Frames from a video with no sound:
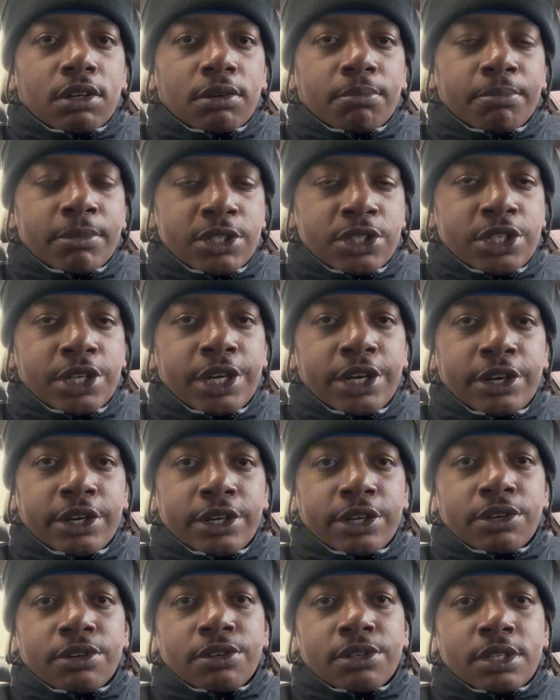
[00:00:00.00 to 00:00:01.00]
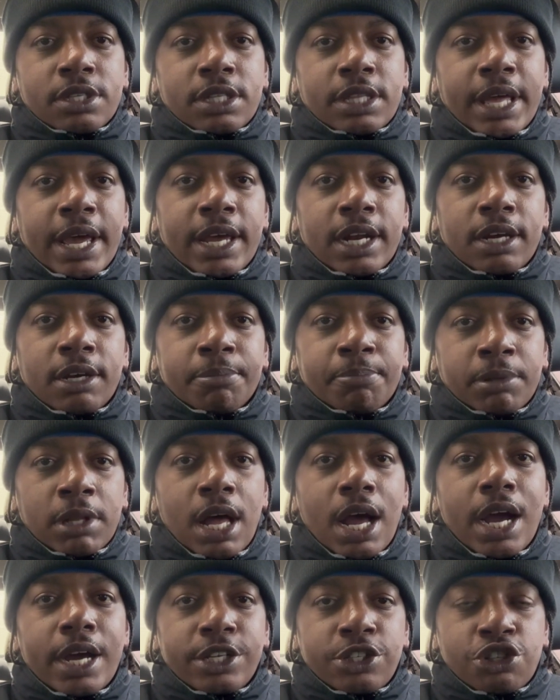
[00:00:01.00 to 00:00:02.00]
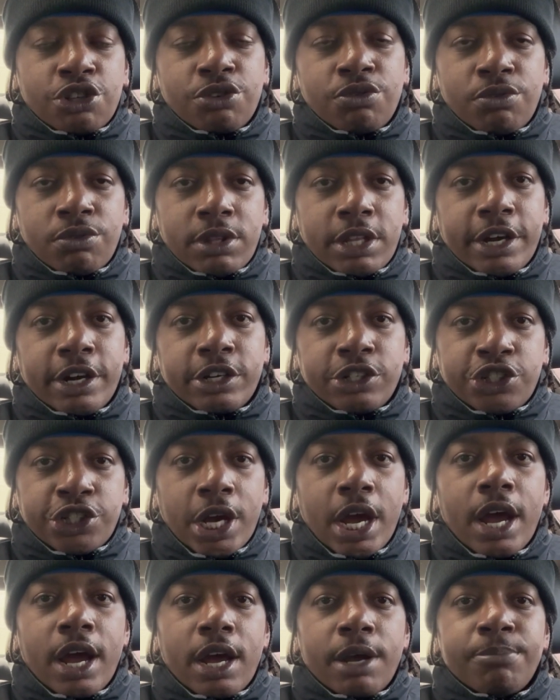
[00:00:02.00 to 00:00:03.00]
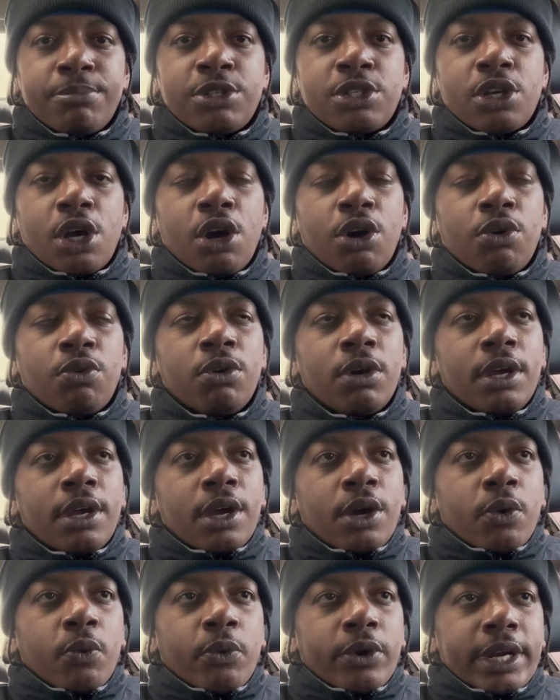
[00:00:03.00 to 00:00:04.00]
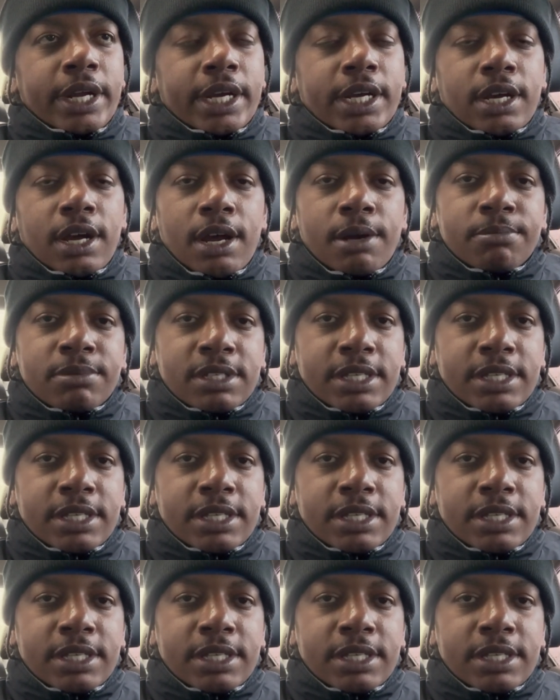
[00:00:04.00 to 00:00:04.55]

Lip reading: materials that apply to their job. So when it comes